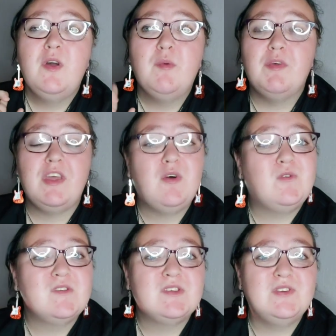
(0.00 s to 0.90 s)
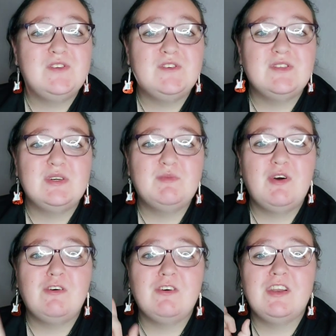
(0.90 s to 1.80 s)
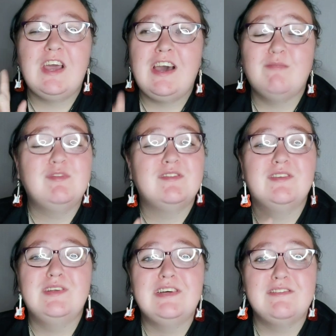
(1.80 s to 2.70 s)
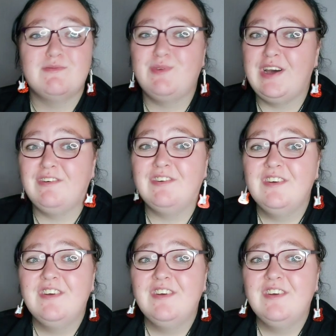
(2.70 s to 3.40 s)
but they also do them on Amazon as well.